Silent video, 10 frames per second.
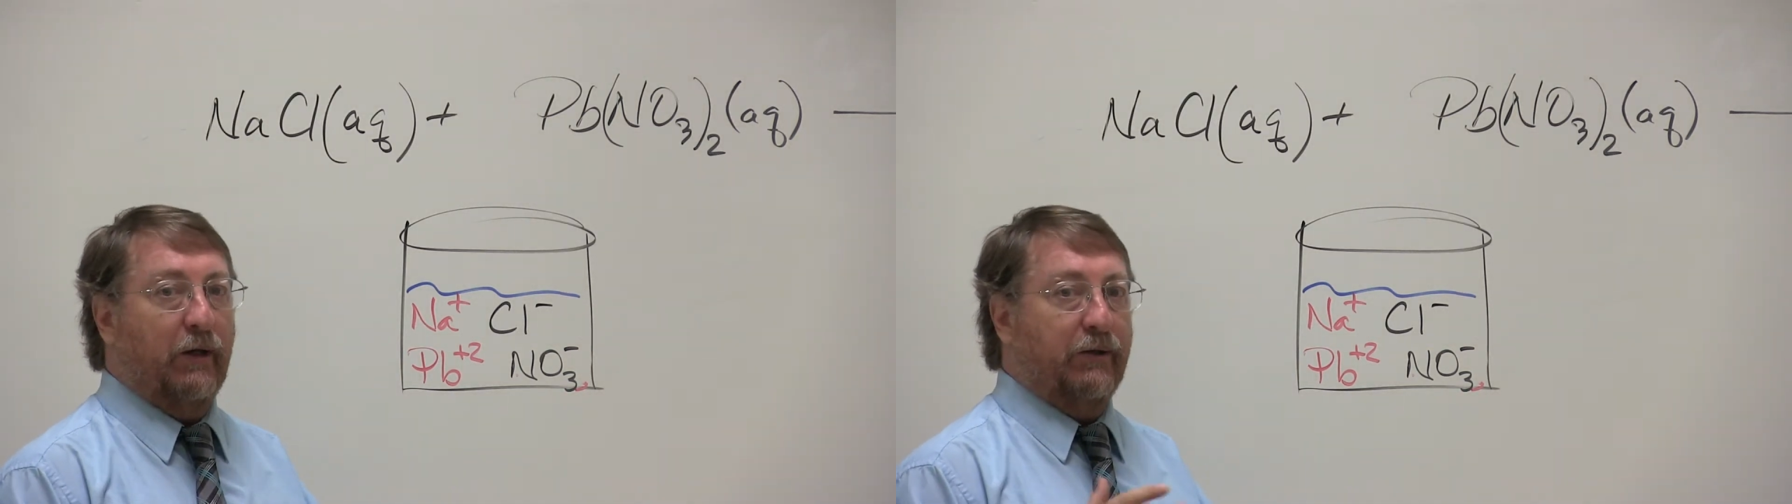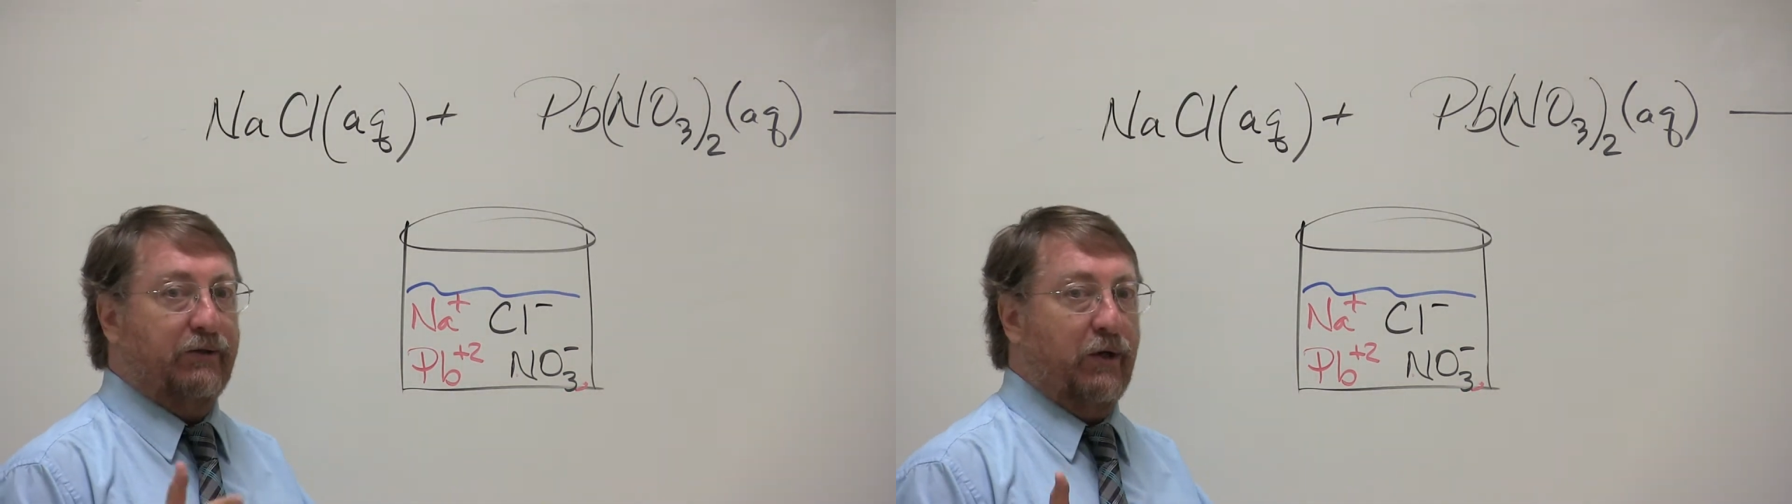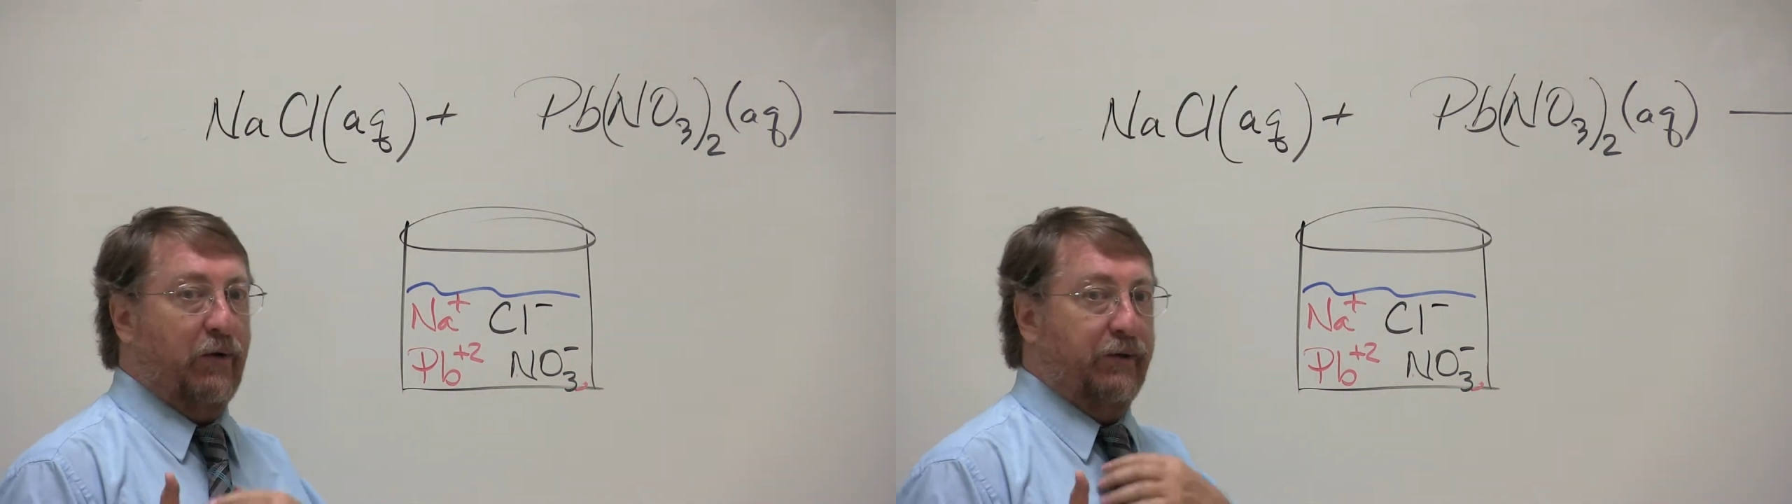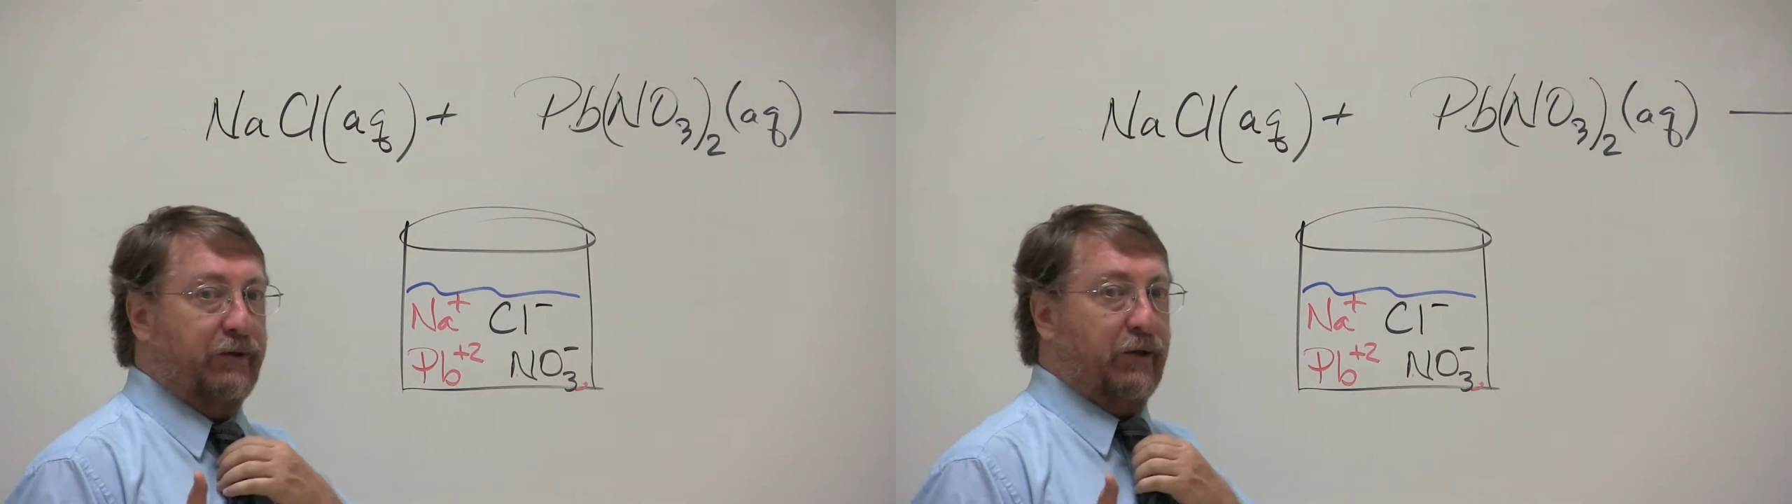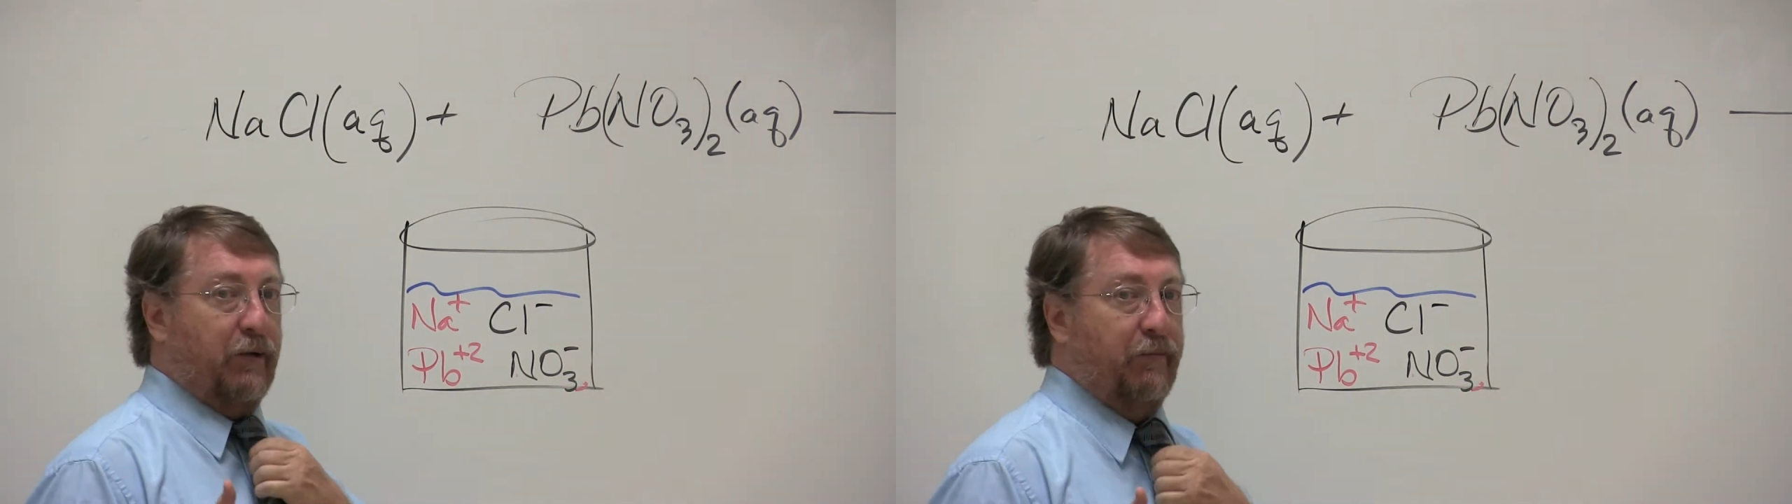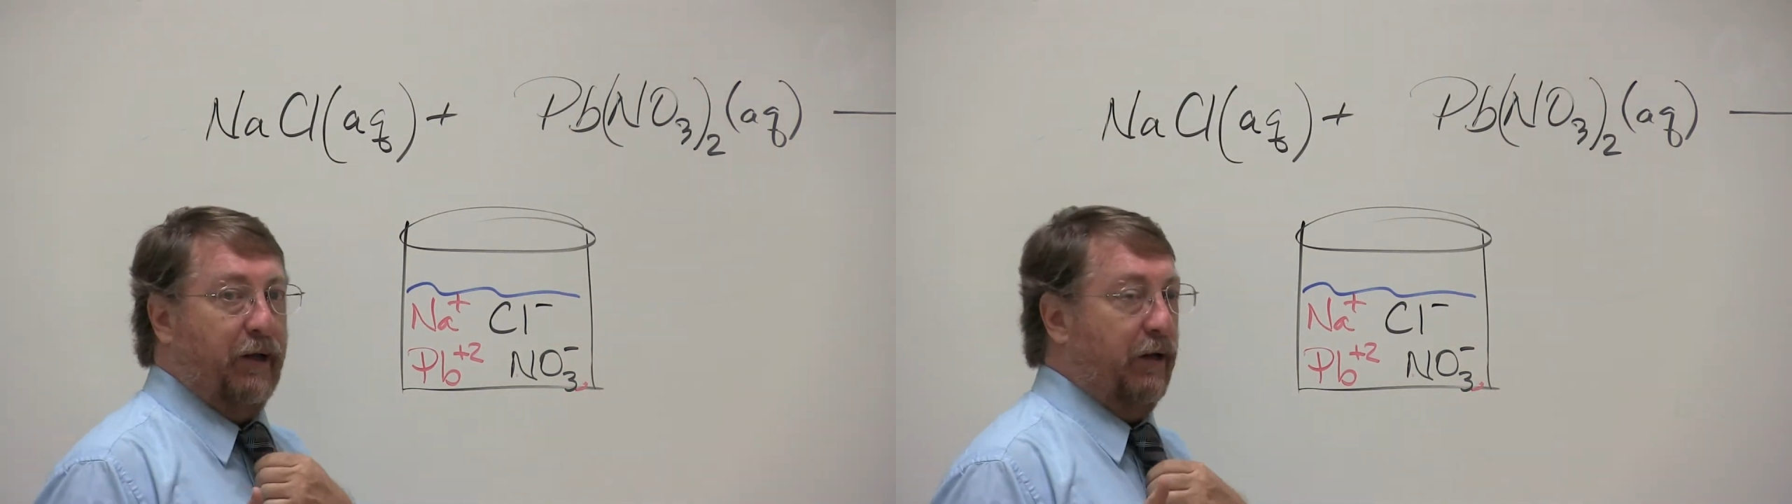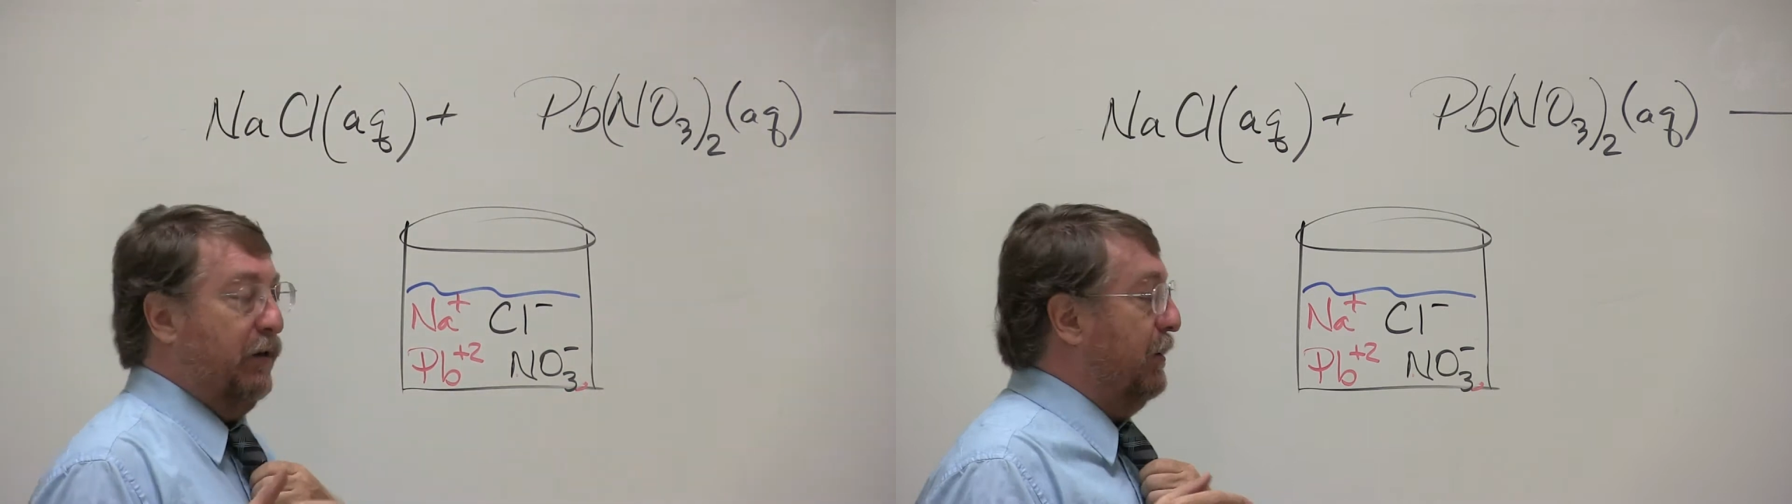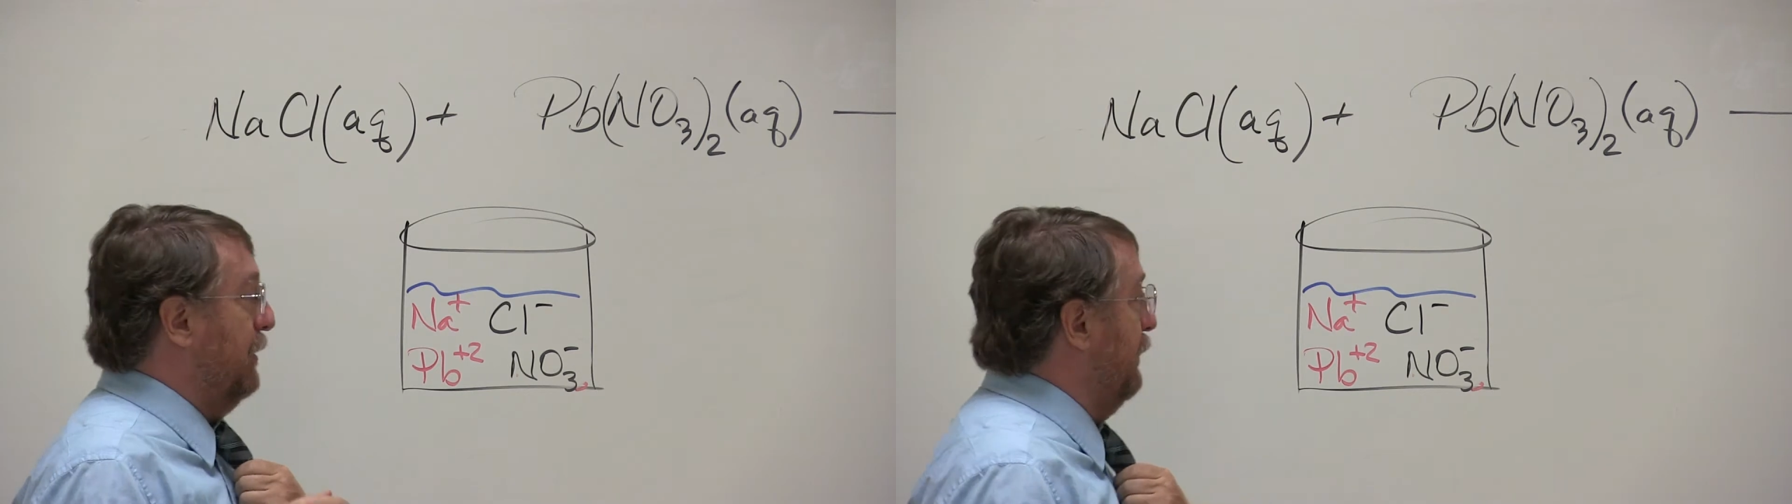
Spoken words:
So it's going to be